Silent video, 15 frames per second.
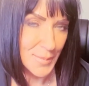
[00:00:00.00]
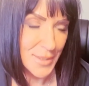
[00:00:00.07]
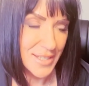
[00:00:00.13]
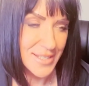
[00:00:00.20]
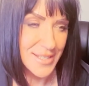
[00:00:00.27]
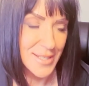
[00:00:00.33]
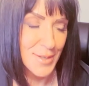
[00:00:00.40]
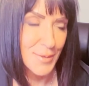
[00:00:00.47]

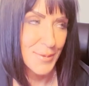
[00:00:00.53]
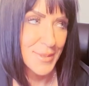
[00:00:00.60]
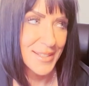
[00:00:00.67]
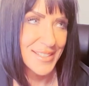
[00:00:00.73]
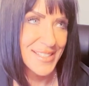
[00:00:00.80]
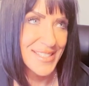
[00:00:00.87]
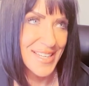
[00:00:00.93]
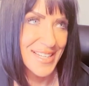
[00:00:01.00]
Because there
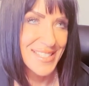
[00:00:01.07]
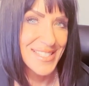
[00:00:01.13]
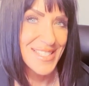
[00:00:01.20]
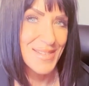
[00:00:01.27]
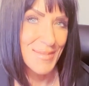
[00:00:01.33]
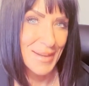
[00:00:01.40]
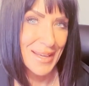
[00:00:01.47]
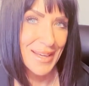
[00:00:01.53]
really tends
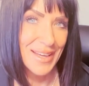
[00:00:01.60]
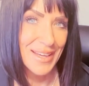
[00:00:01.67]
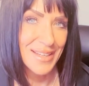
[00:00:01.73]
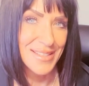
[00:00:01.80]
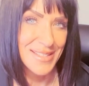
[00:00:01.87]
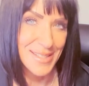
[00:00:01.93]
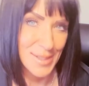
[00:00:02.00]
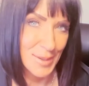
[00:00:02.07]
to be
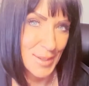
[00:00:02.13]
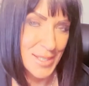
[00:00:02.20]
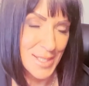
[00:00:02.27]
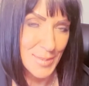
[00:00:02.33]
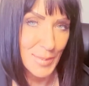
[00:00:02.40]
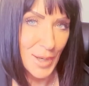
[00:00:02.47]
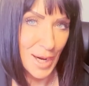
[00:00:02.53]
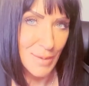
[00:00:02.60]
a
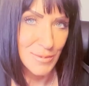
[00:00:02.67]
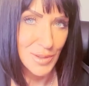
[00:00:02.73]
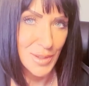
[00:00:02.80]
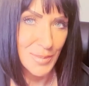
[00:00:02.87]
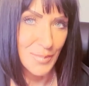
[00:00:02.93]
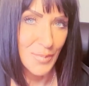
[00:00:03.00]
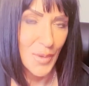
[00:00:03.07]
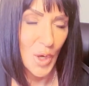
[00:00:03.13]
serious
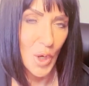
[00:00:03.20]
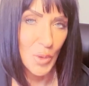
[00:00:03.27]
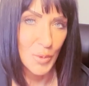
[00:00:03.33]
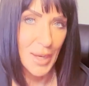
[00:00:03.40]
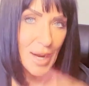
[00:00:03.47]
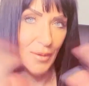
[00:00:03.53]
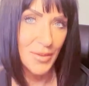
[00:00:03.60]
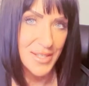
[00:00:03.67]
problem
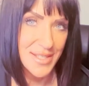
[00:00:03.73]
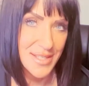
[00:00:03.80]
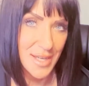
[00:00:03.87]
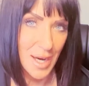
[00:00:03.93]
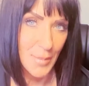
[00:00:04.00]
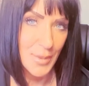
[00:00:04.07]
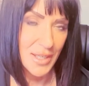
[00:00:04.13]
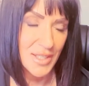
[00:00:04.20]
around this
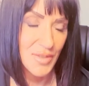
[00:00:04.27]
topic.